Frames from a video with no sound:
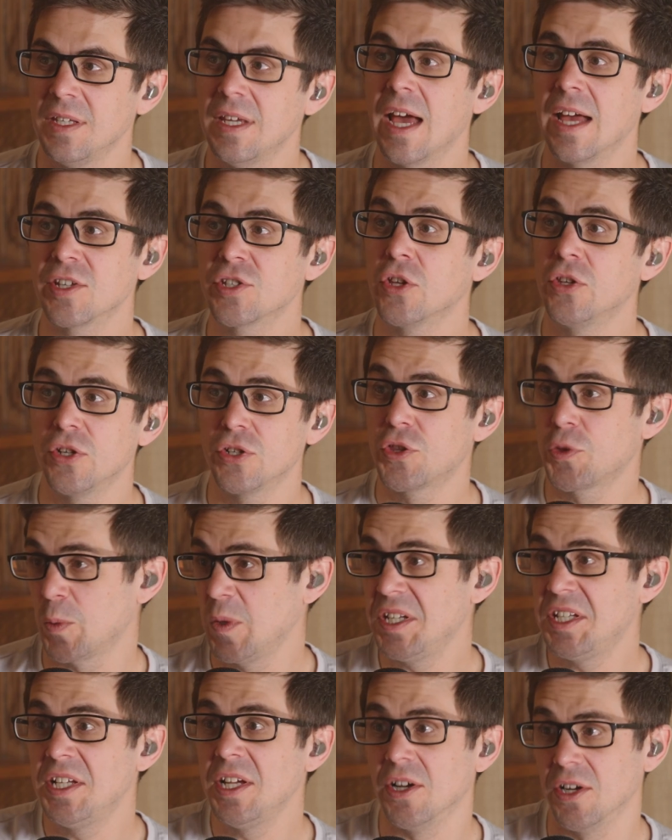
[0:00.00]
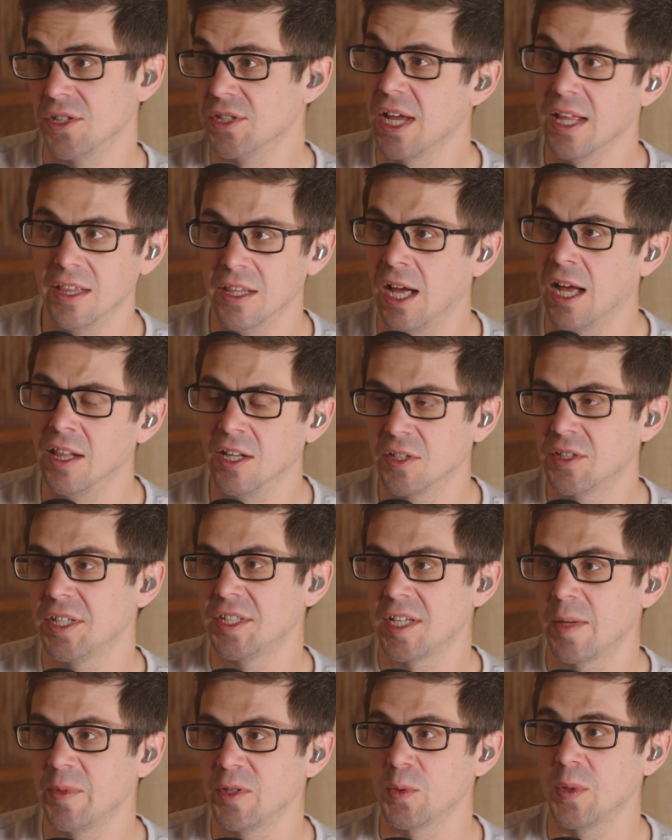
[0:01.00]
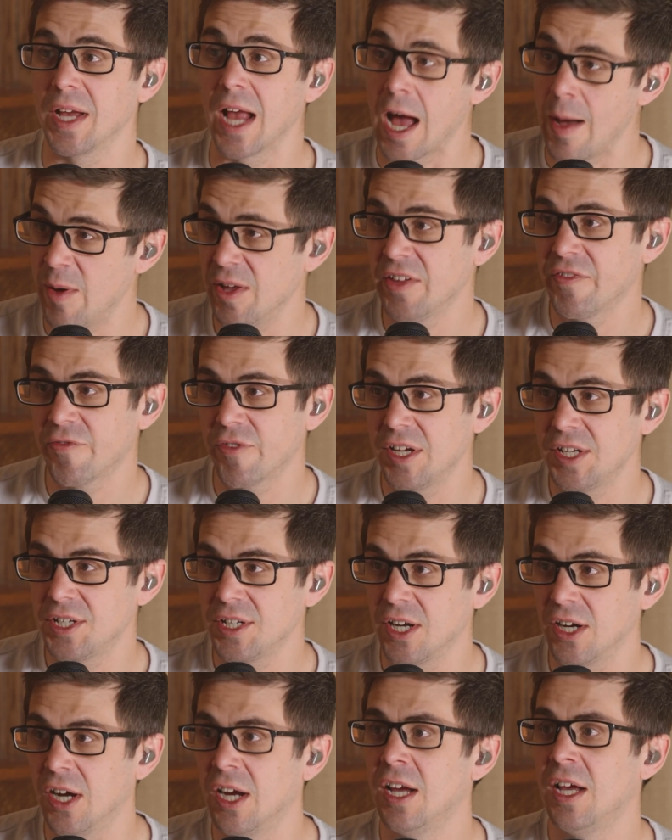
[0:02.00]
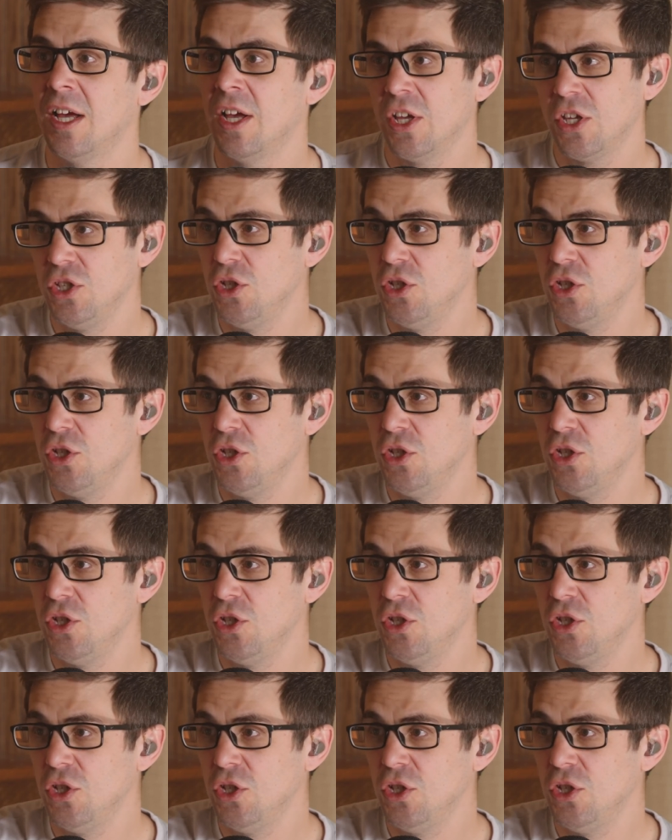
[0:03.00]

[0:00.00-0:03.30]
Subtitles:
Yeah, so there's 3 tiers. I looked this up this week. I'm on the free tier.